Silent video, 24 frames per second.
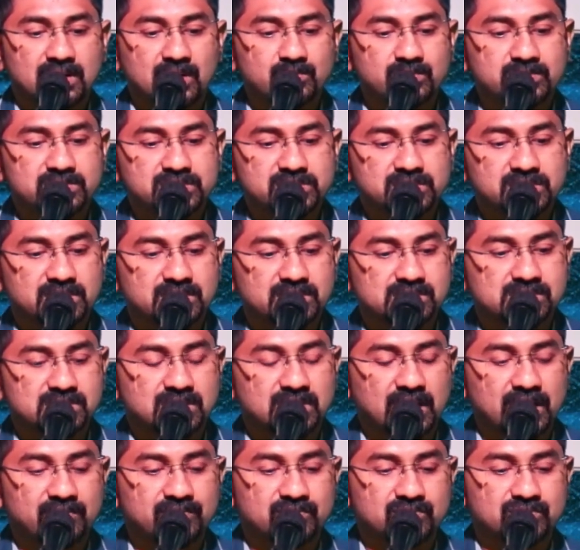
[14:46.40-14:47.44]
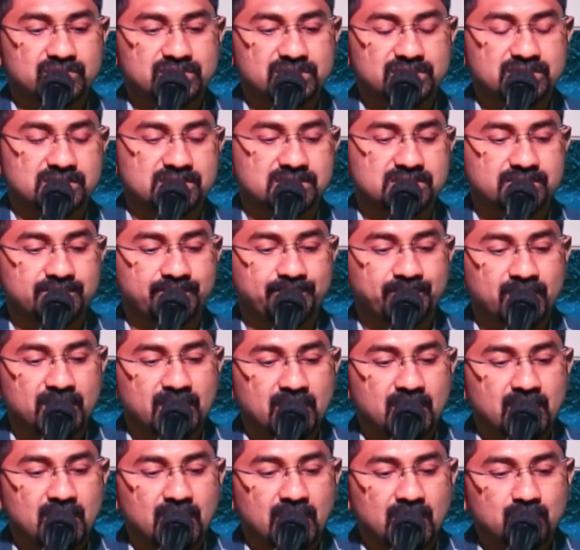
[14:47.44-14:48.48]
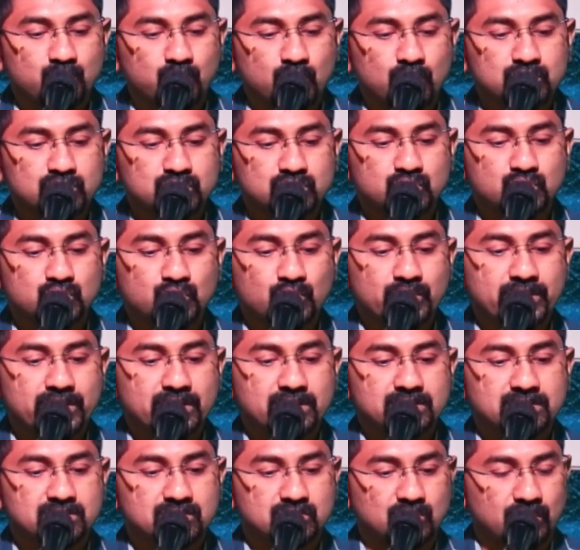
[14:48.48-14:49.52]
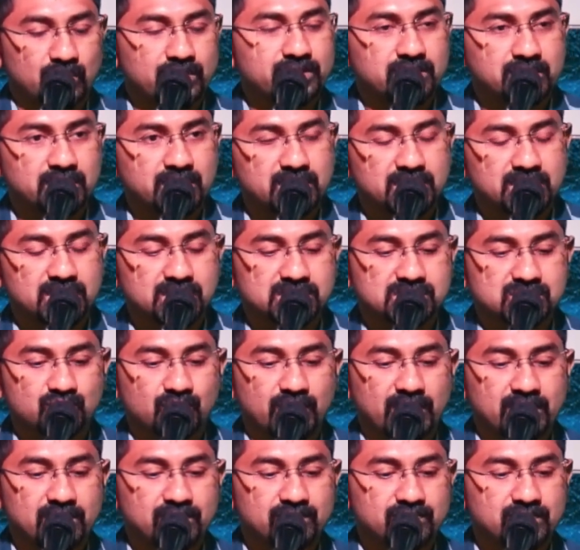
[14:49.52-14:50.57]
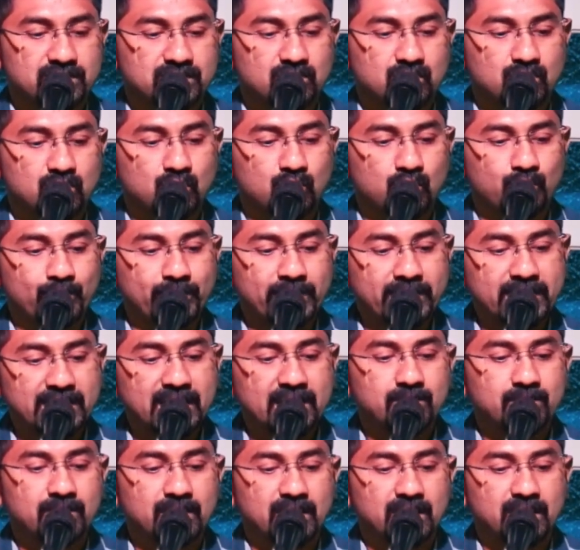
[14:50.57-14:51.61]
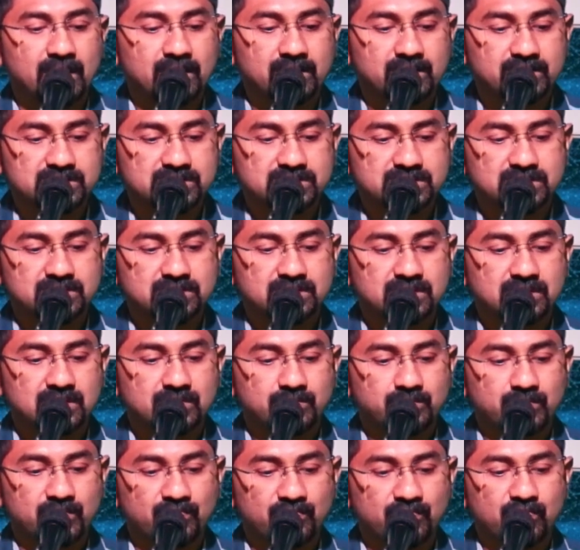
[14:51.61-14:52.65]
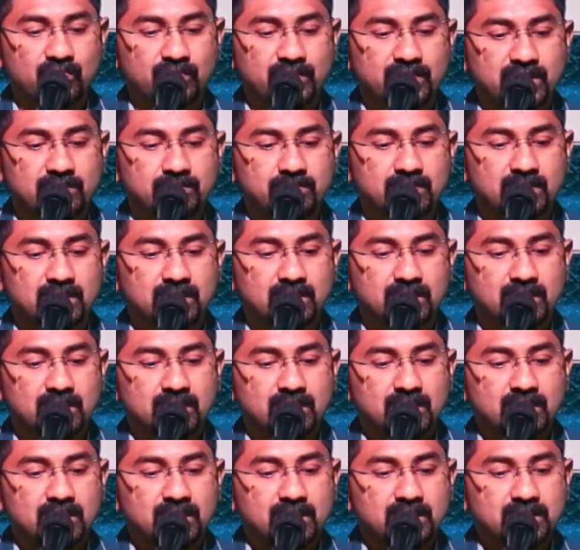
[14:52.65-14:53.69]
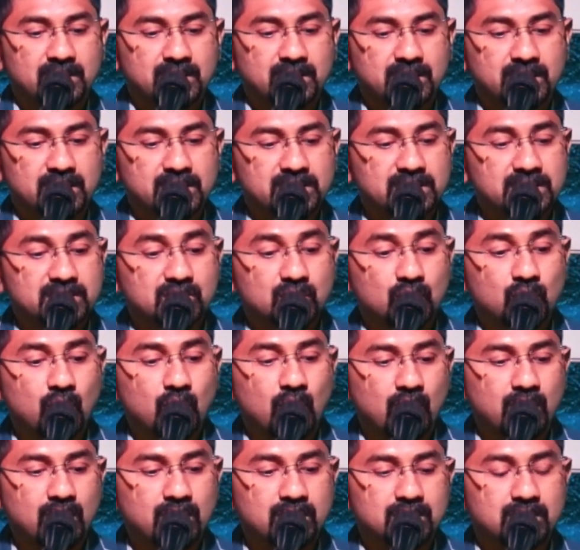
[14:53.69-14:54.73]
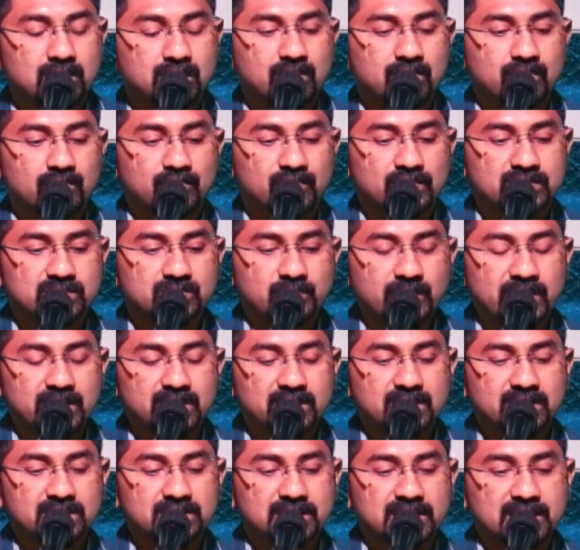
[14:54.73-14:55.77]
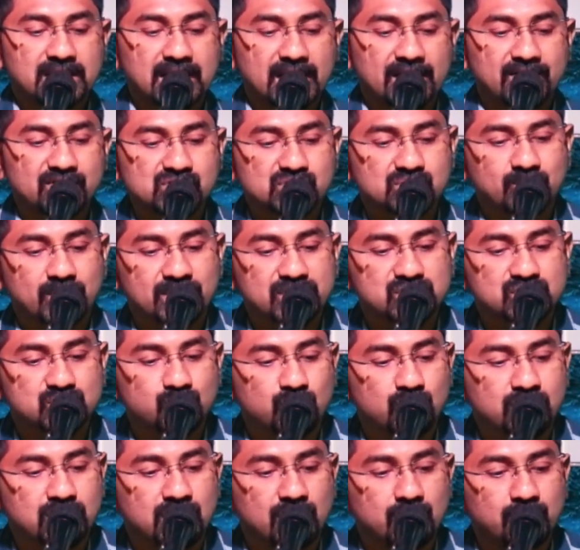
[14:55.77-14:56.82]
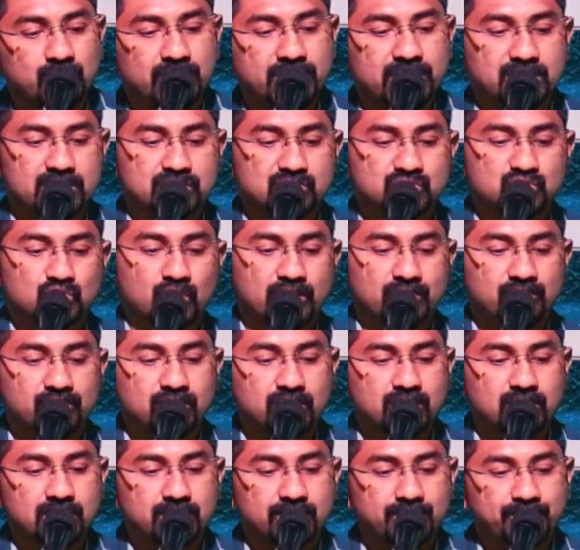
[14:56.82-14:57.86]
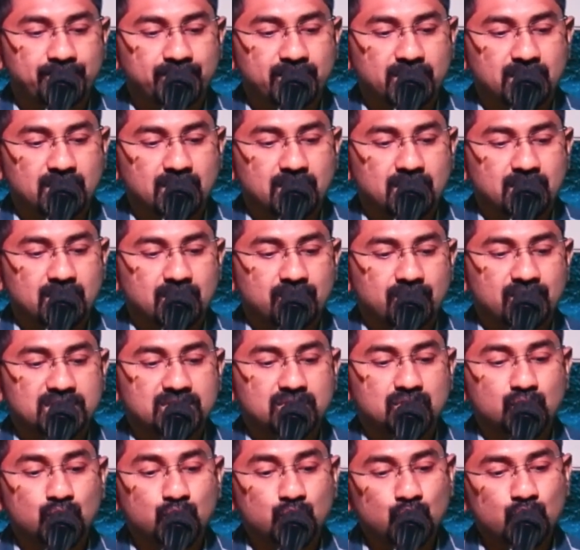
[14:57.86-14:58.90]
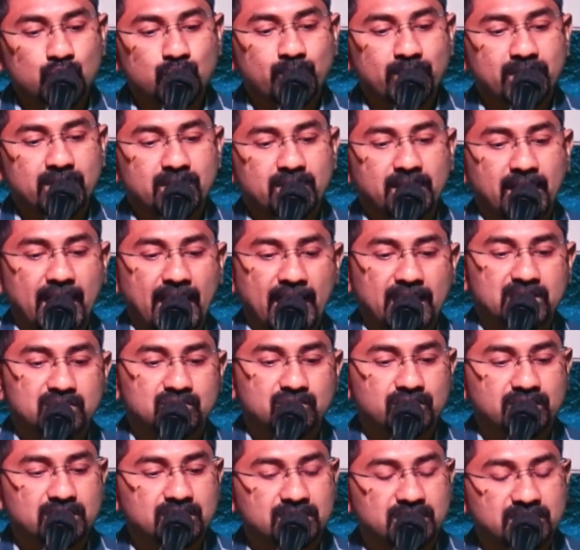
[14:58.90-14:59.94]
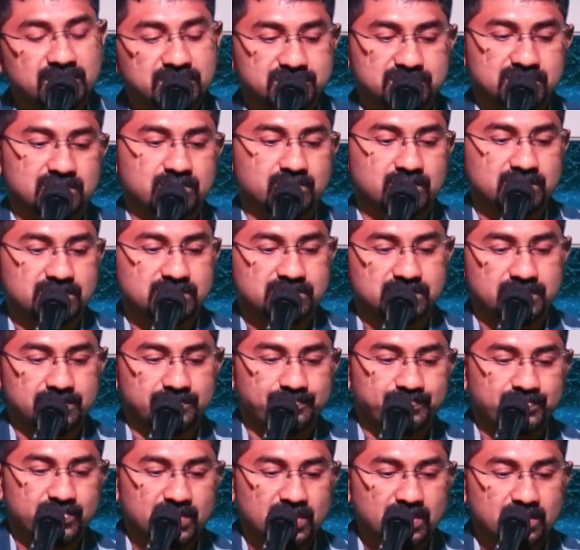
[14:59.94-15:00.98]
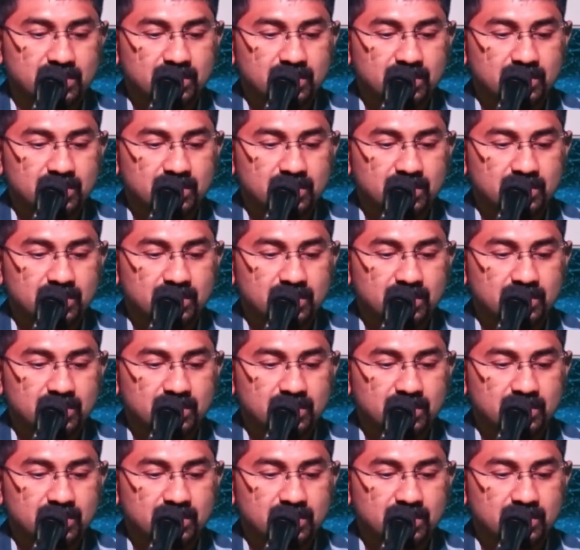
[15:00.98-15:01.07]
committed his life to Jesus. And both Duke and Dottie, his wife, who became a Christian before him, credit God with making their lives much more complete and joyful, with Duke being active in Christian ministry.